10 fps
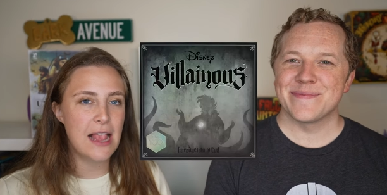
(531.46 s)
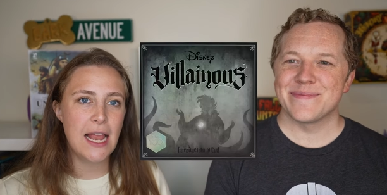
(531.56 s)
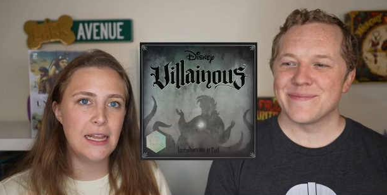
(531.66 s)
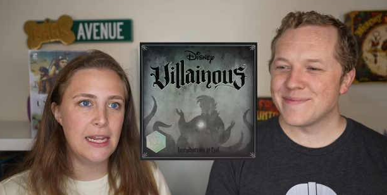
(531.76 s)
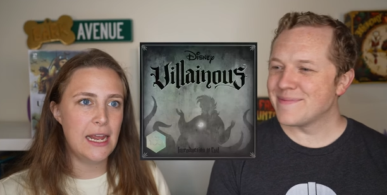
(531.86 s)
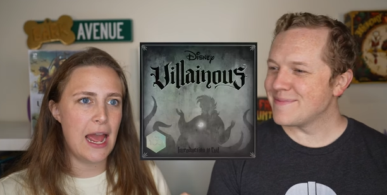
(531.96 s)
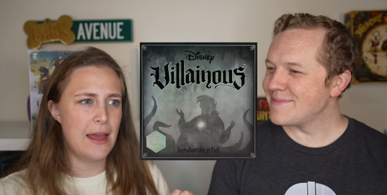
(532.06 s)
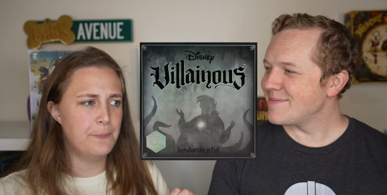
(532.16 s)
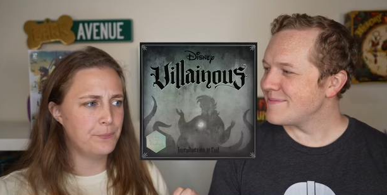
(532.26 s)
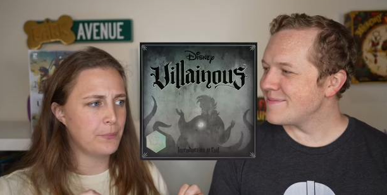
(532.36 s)
Speaker 1: slightly
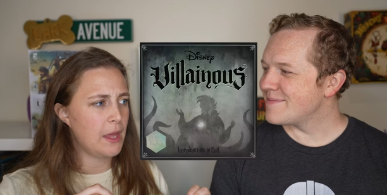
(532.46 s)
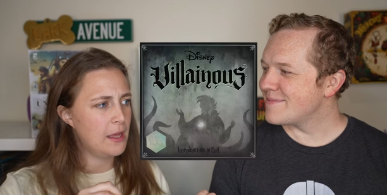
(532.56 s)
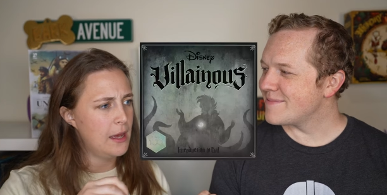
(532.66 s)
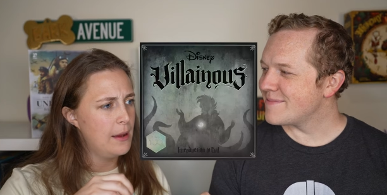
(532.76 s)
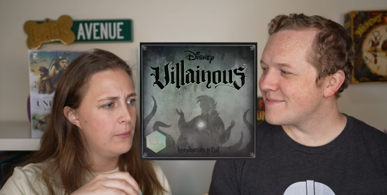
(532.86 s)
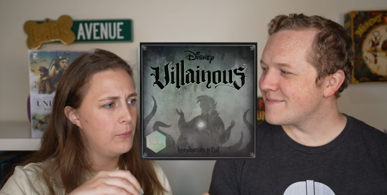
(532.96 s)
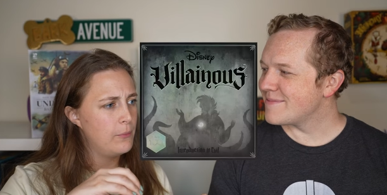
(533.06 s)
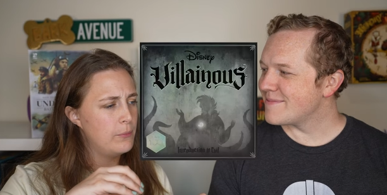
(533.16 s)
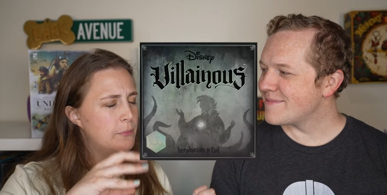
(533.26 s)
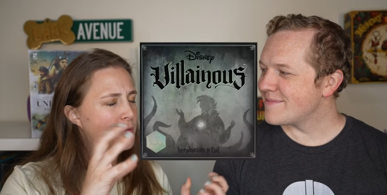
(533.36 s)
um, uh,
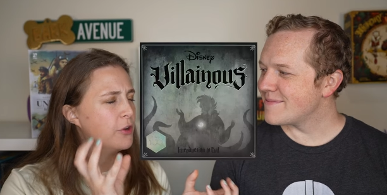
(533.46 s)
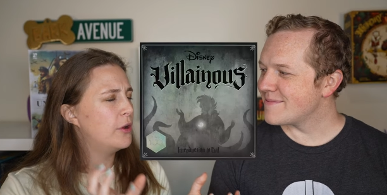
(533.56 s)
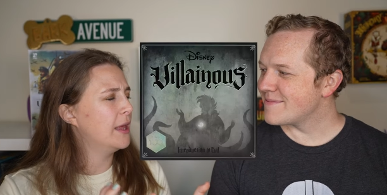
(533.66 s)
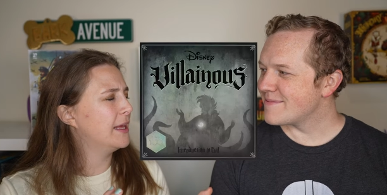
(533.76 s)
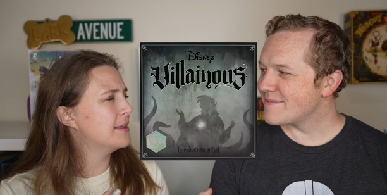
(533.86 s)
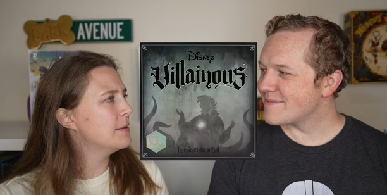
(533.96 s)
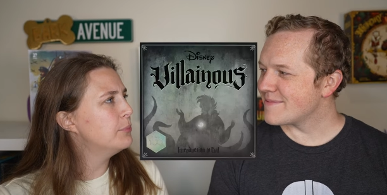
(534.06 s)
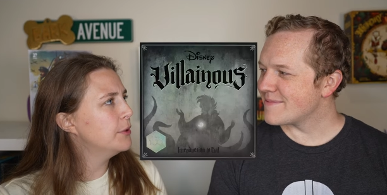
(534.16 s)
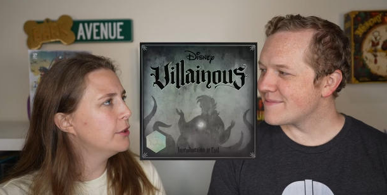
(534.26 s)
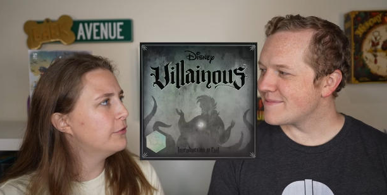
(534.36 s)
ter- like
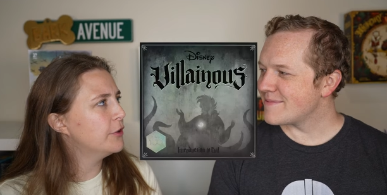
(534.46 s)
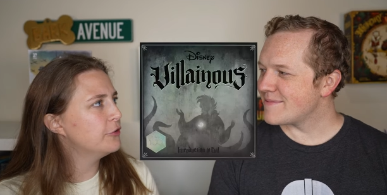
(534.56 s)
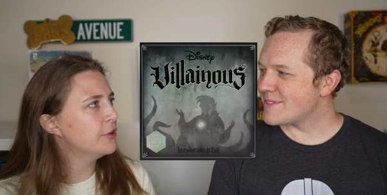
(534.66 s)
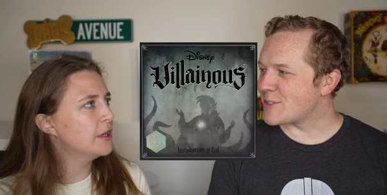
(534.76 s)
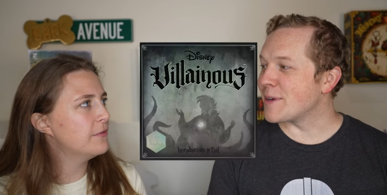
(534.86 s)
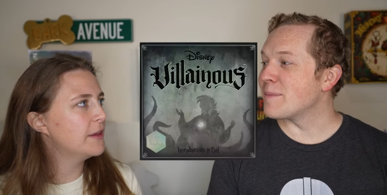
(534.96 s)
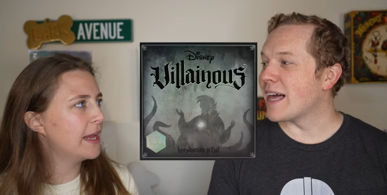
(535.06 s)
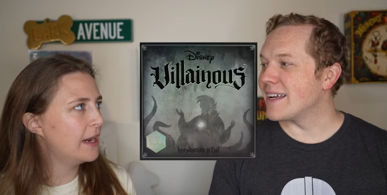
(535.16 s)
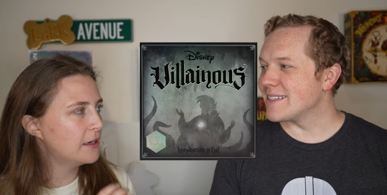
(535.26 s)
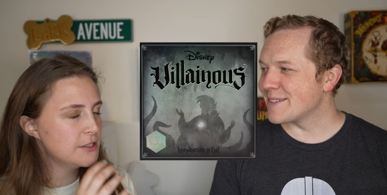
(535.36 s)
simpler version of the
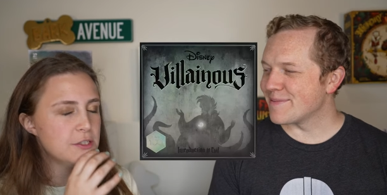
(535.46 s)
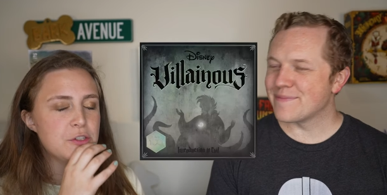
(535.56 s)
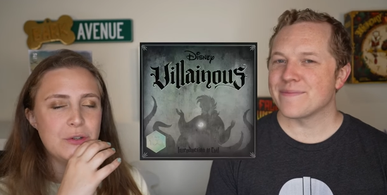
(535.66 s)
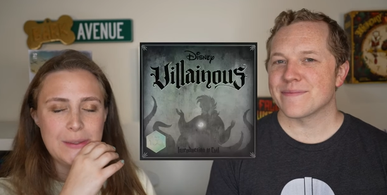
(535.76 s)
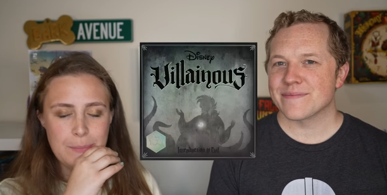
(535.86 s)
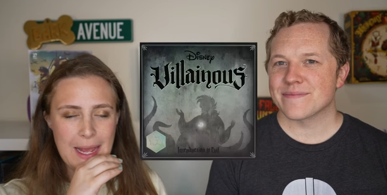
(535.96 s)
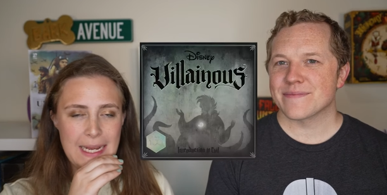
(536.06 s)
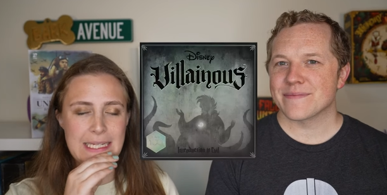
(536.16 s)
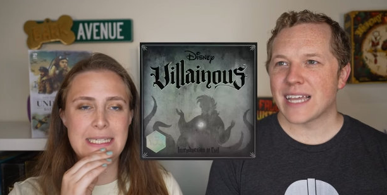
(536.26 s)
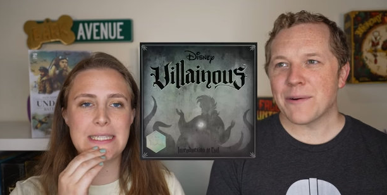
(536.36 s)
character.
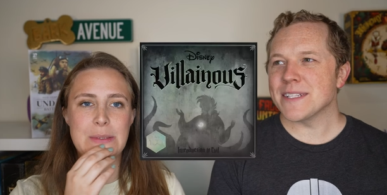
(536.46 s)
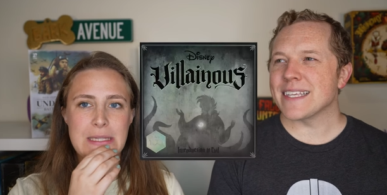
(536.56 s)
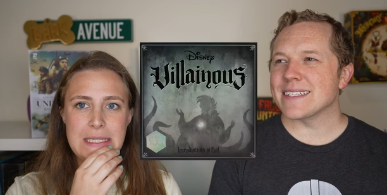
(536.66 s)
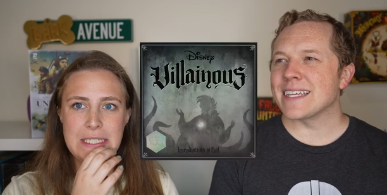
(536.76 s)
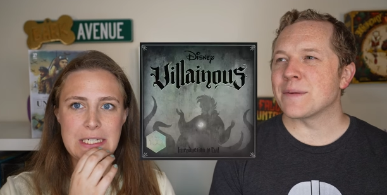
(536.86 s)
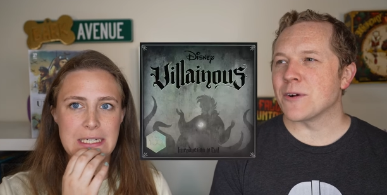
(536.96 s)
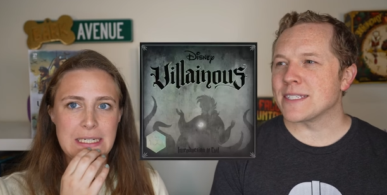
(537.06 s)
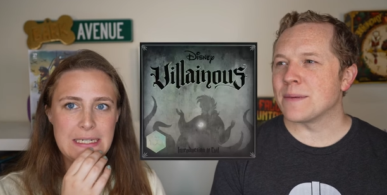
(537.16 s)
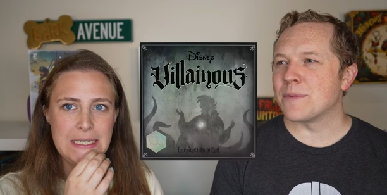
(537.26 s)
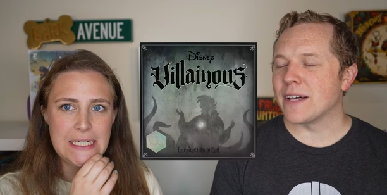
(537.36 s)
Streamlined is. I wouldn't say it's any term.
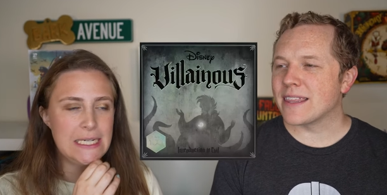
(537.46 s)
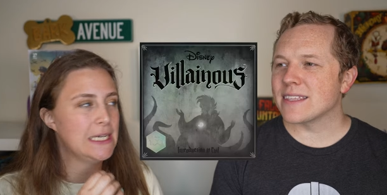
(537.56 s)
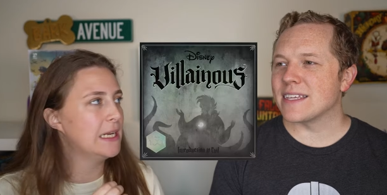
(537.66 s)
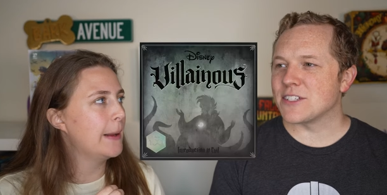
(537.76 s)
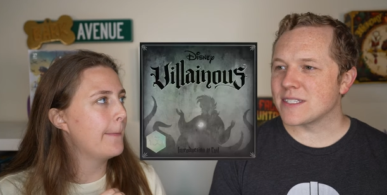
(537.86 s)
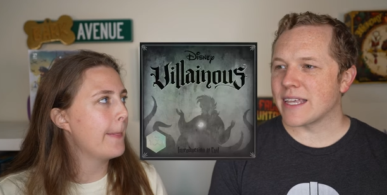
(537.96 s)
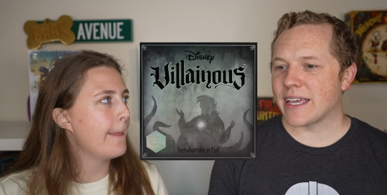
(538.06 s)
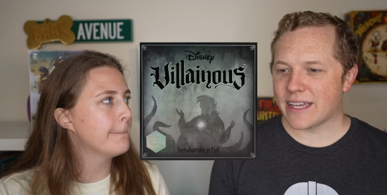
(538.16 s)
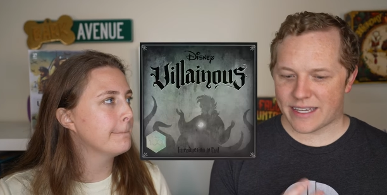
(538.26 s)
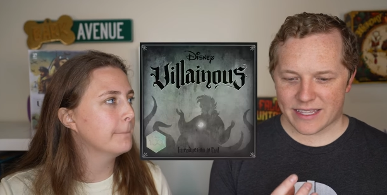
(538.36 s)
more
Speaker 2: simple. I think they just
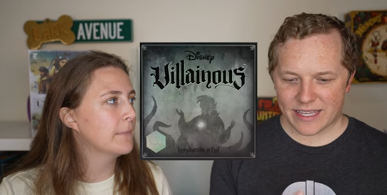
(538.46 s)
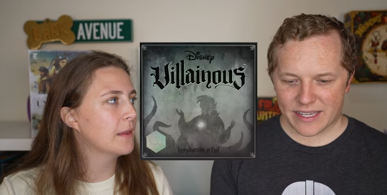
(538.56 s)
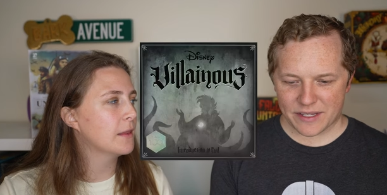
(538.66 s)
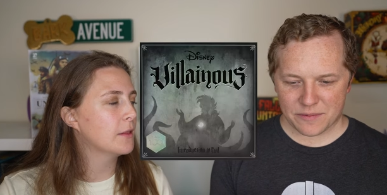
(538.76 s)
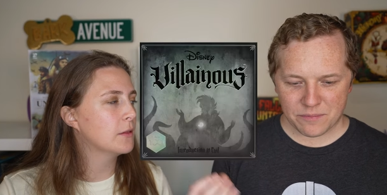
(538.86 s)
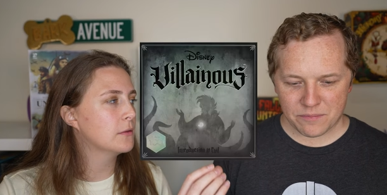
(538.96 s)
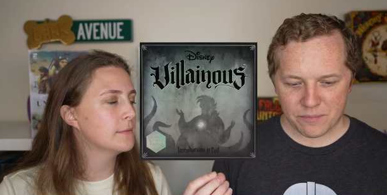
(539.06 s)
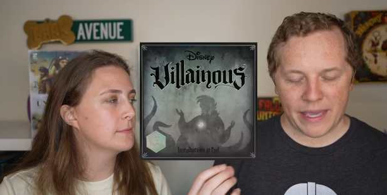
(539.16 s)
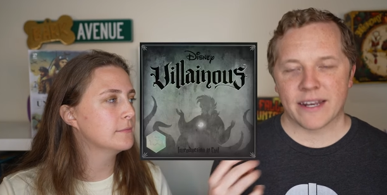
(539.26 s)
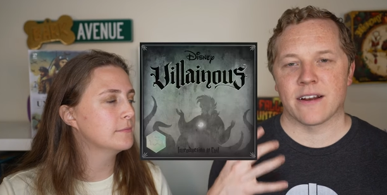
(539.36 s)
like uh, they
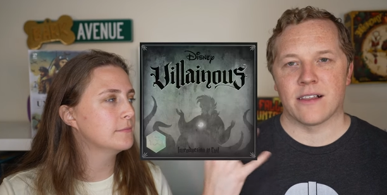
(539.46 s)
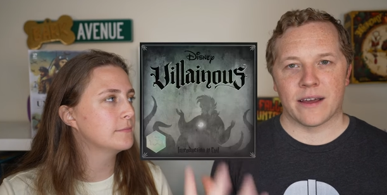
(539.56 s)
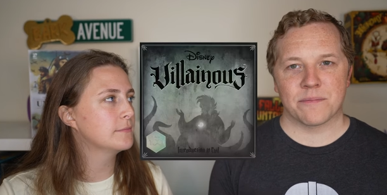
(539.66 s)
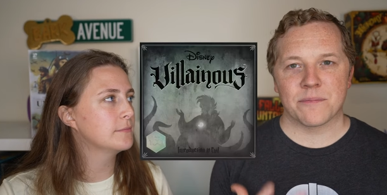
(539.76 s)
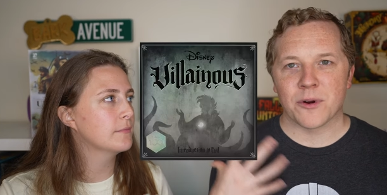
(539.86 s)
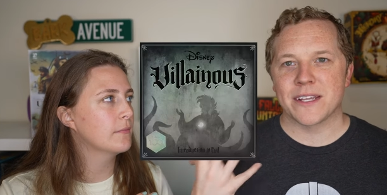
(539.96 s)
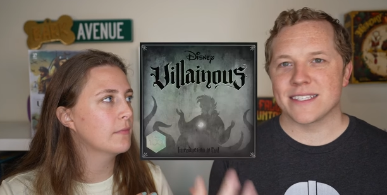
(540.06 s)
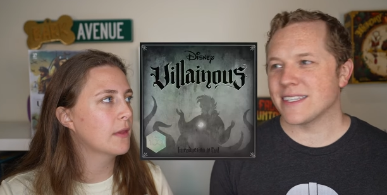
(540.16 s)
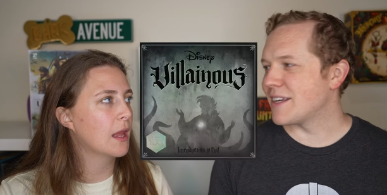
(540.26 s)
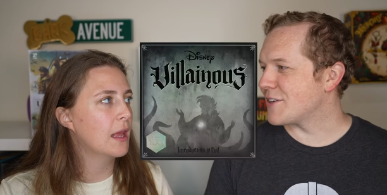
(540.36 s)
made it a lot more
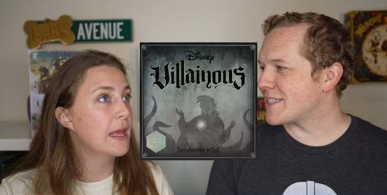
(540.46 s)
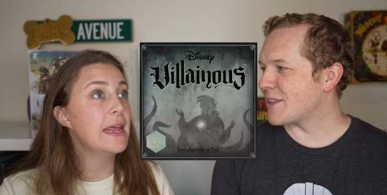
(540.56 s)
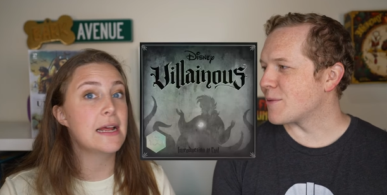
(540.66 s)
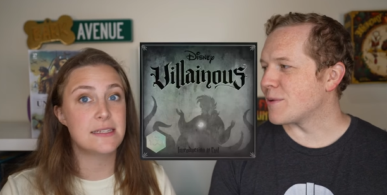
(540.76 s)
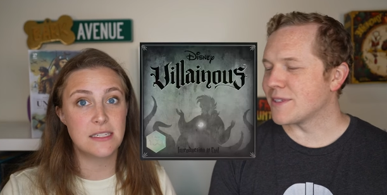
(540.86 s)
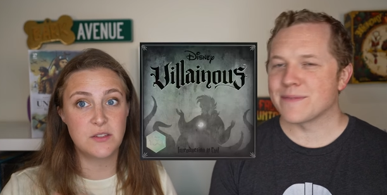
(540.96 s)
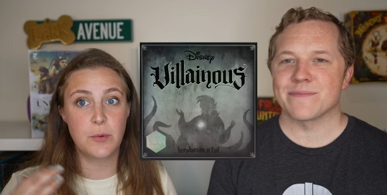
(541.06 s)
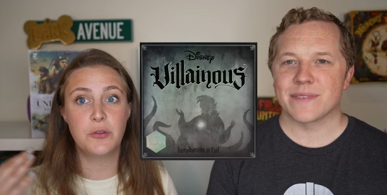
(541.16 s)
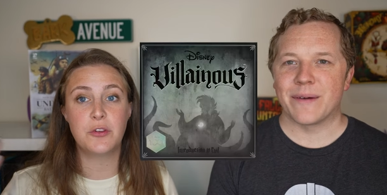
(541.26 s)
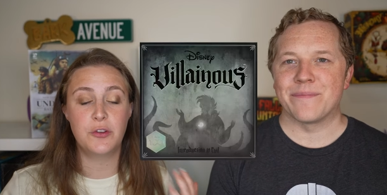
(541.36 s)
easy to understand. Yes, it's
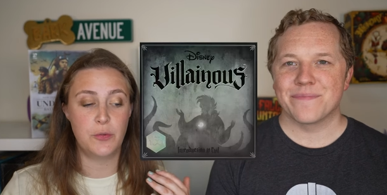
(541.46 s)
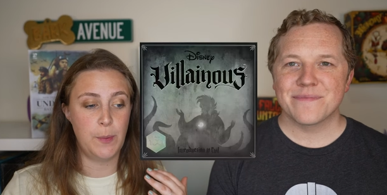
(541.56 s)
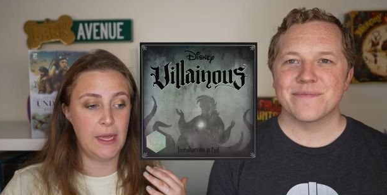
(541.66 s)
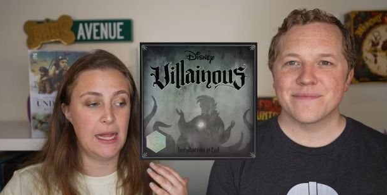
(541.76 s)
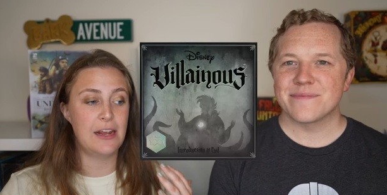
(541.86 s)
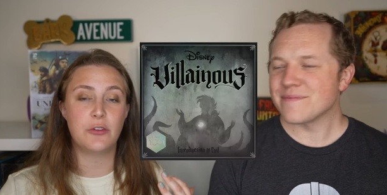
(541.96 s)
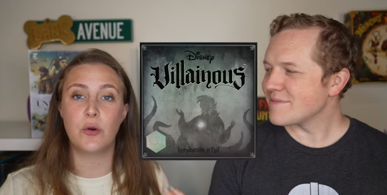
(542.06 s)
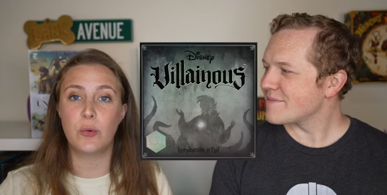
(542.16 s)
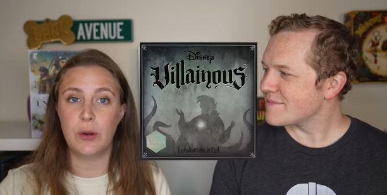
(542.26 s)
supposed to just
Speaker 1: be like so